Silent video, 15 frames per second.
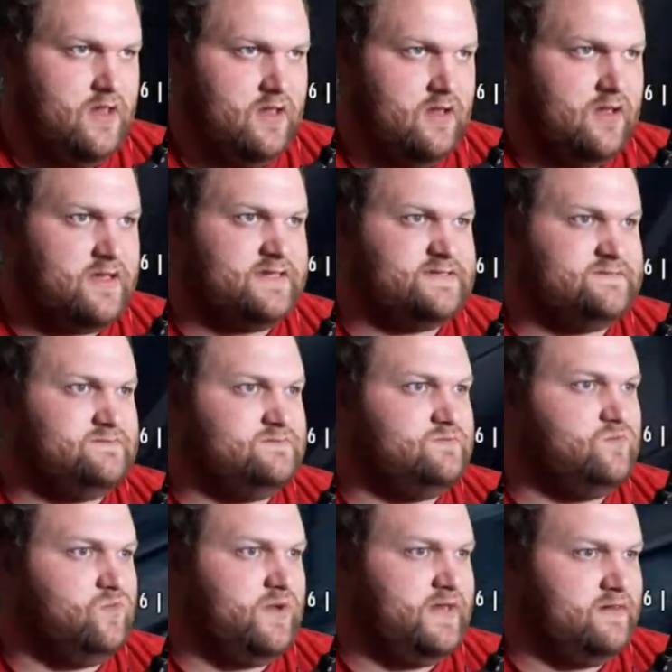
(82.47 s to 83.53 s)
Because
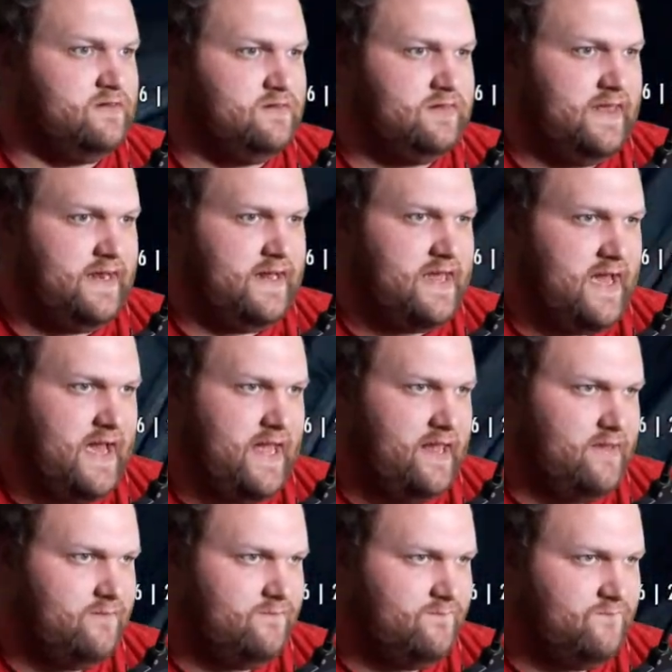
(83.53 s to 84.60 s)
we let a guy
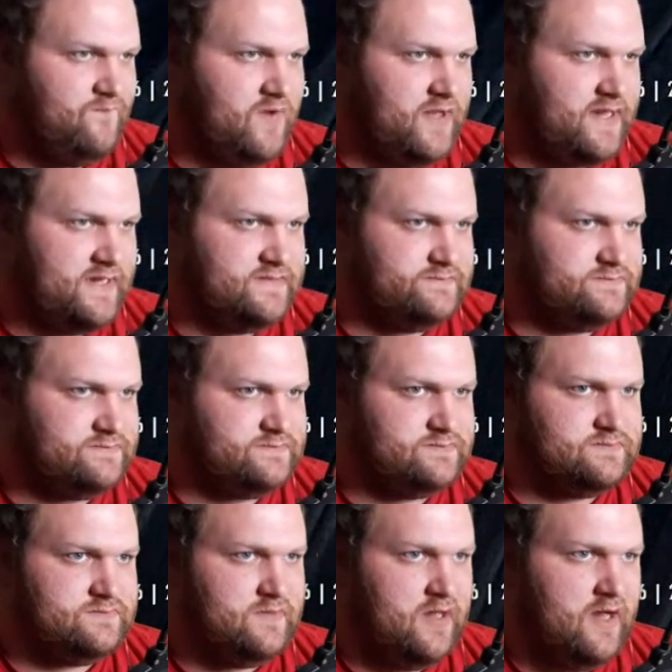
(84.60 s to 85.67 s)
fucking...
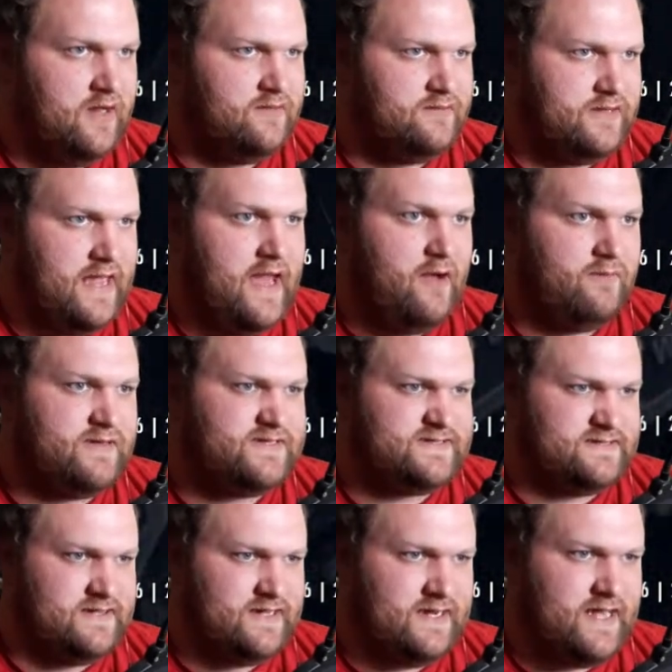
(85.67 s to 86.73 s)
Uh, yeah, we just
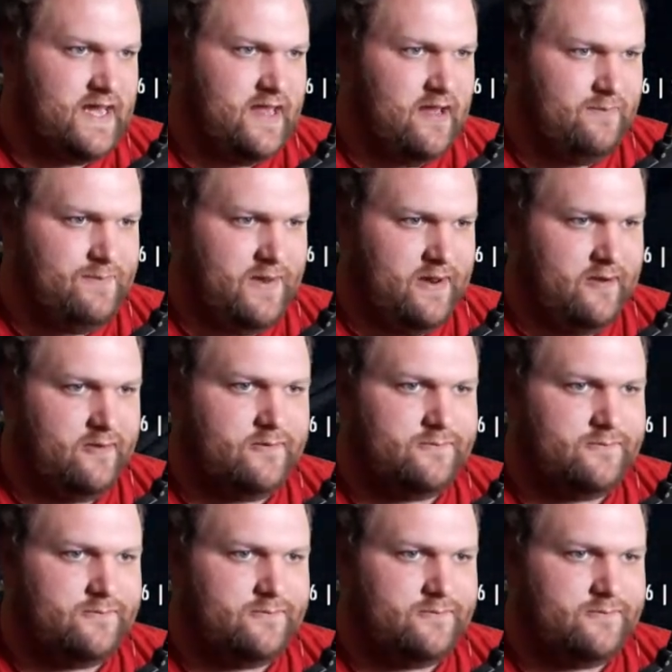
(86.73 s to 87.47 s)
let a guy up here.